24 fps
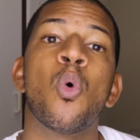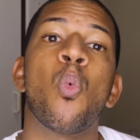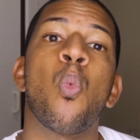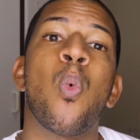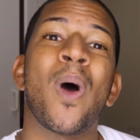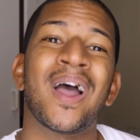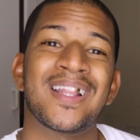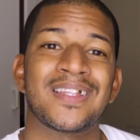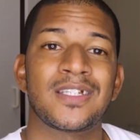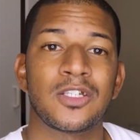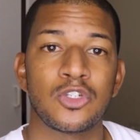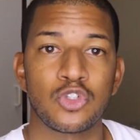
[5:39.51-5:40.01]

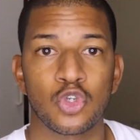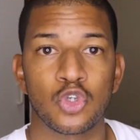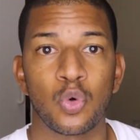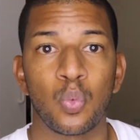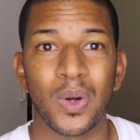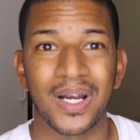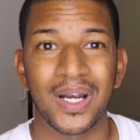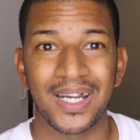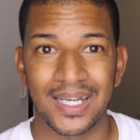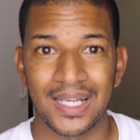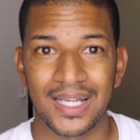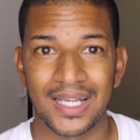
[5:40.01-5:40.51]
wanting to
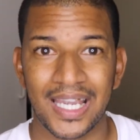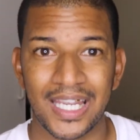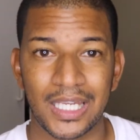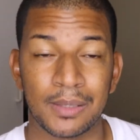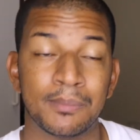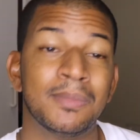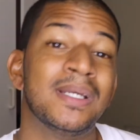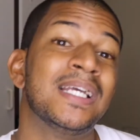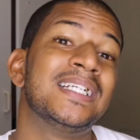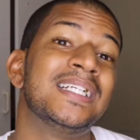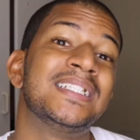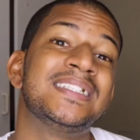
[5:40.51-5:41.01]
win the game.
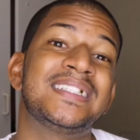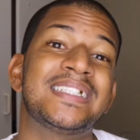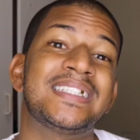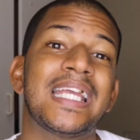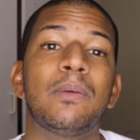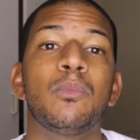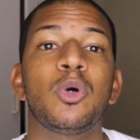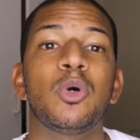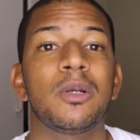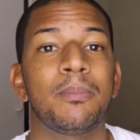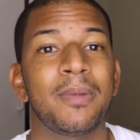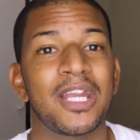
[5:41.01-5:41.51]

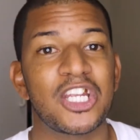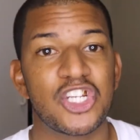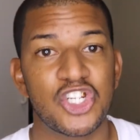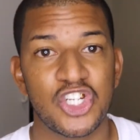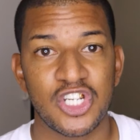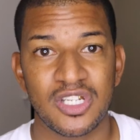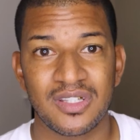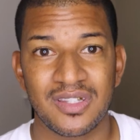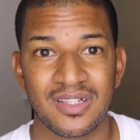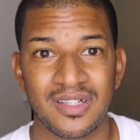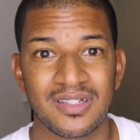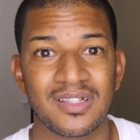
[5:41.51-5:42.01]
Same with
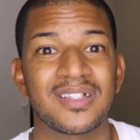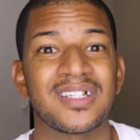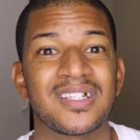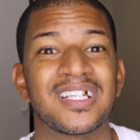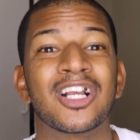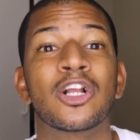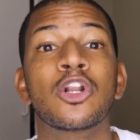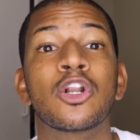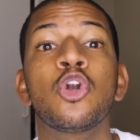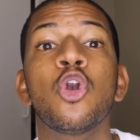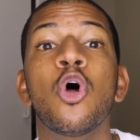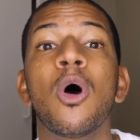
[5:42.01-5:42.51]
Manchester City.
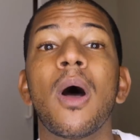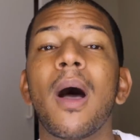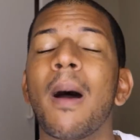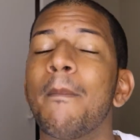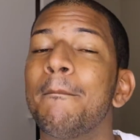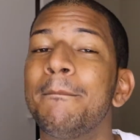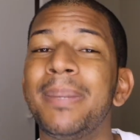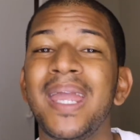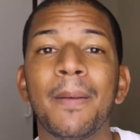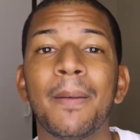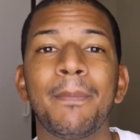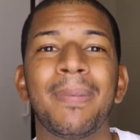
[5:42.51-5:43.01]

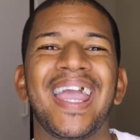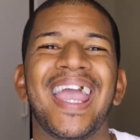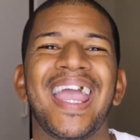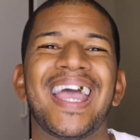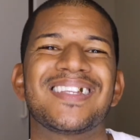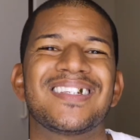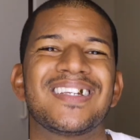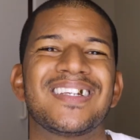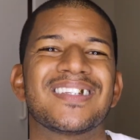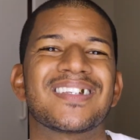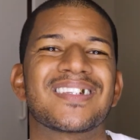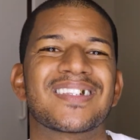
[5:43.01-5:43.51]
Pep
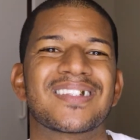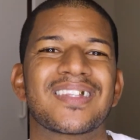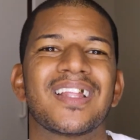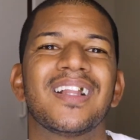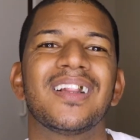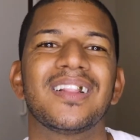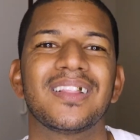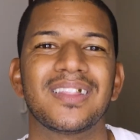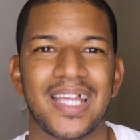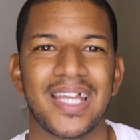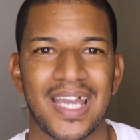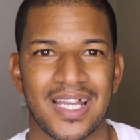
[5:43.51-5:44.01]
has
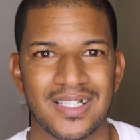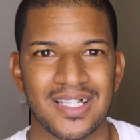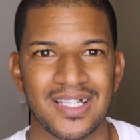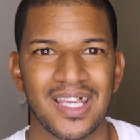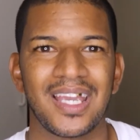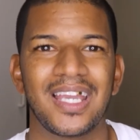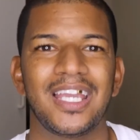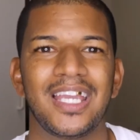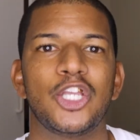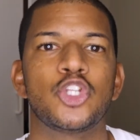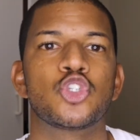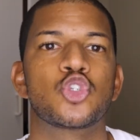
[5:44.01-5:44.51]
instilled that
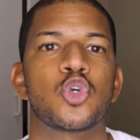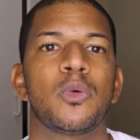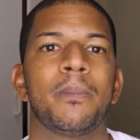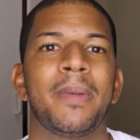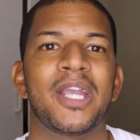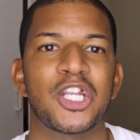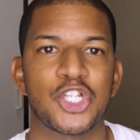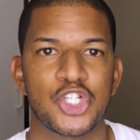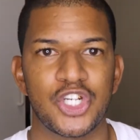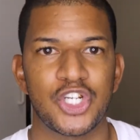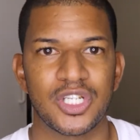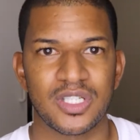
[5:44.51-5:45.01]
into
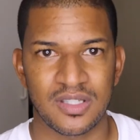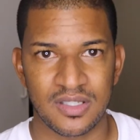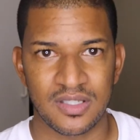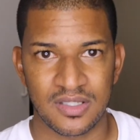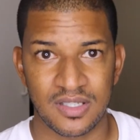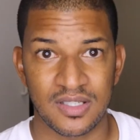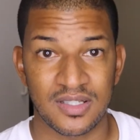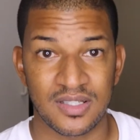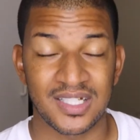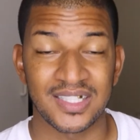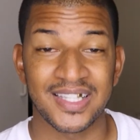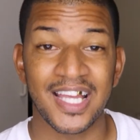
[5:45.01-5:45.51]
Manchester
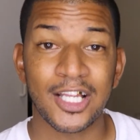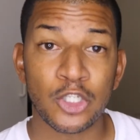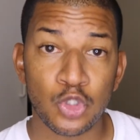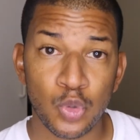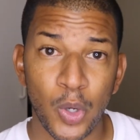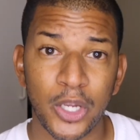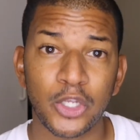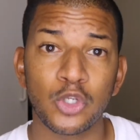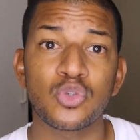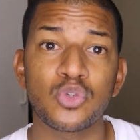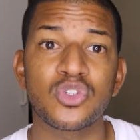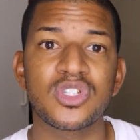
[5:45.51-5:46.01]
City. That's why
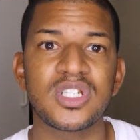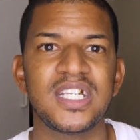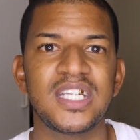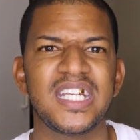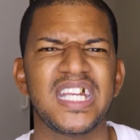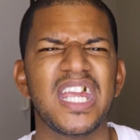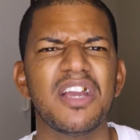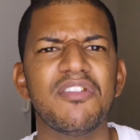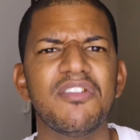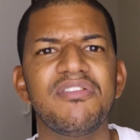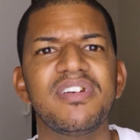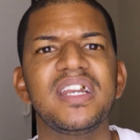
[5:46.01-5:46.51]
you see
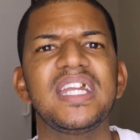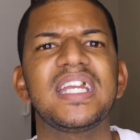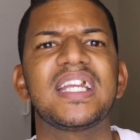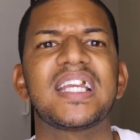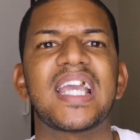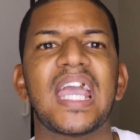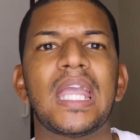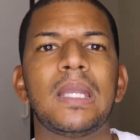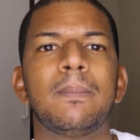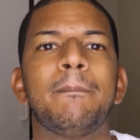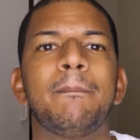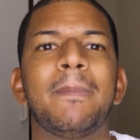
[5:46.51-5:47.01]
every
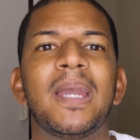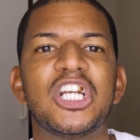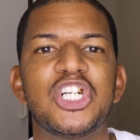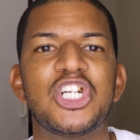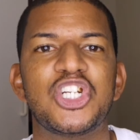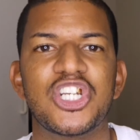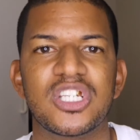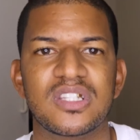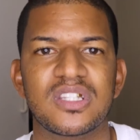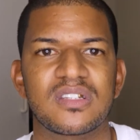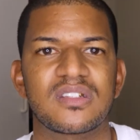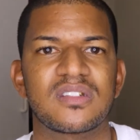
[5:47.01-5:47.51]
game
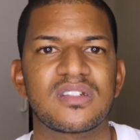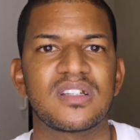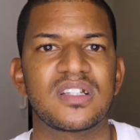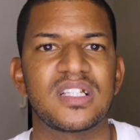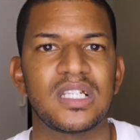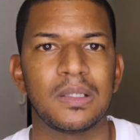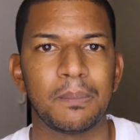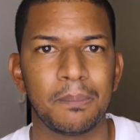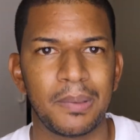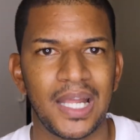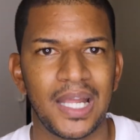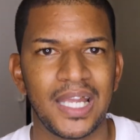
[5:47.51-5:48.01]
Manchester
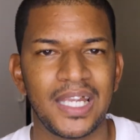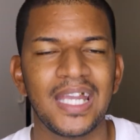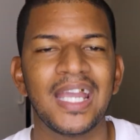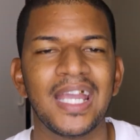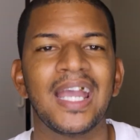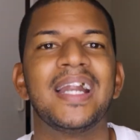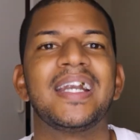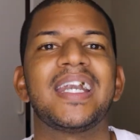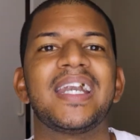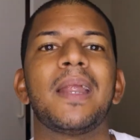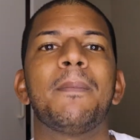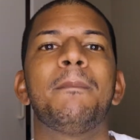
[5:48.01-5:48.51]
City play,
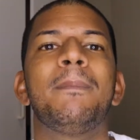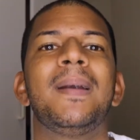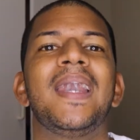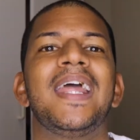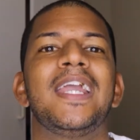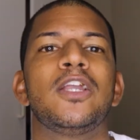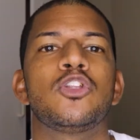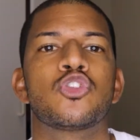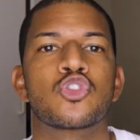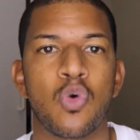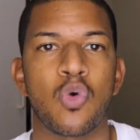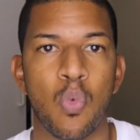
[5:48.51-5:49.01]
they
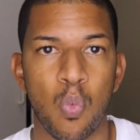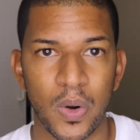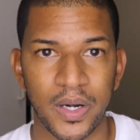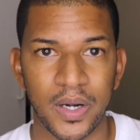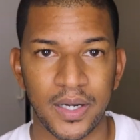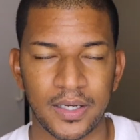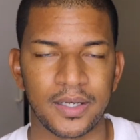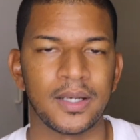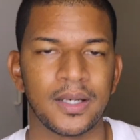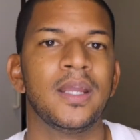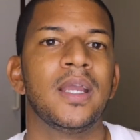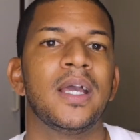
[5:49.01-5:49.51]
play to win
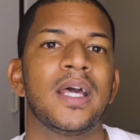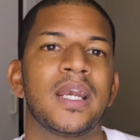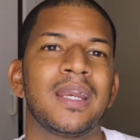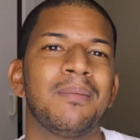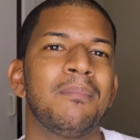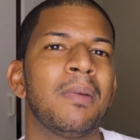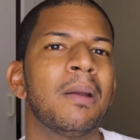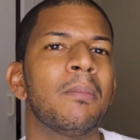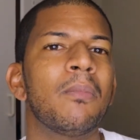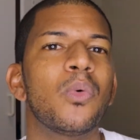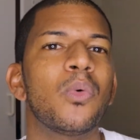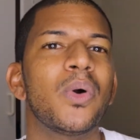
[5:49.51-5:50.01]
it.
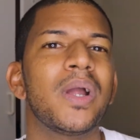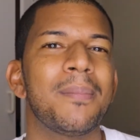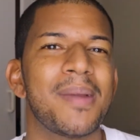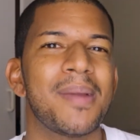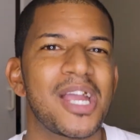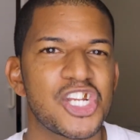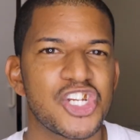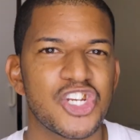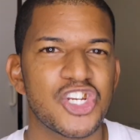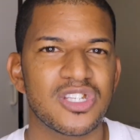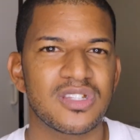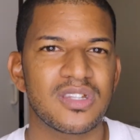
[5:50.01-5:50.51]
Remember when
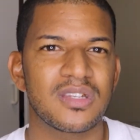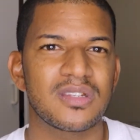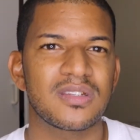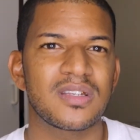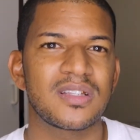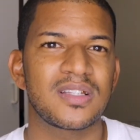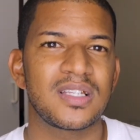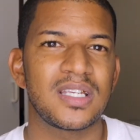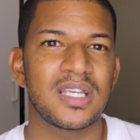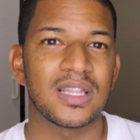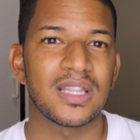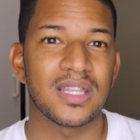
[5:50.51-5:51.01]
Manchester
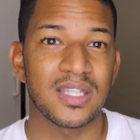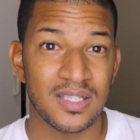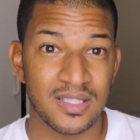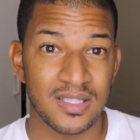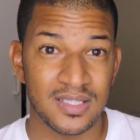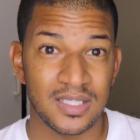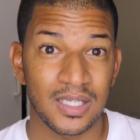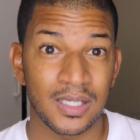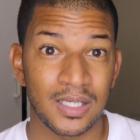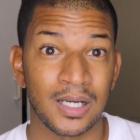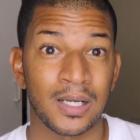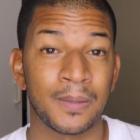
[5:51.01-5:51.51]
City this
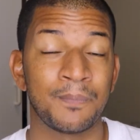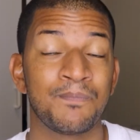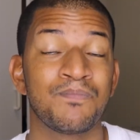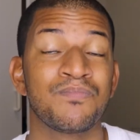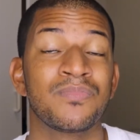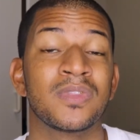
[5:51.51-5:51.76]
year,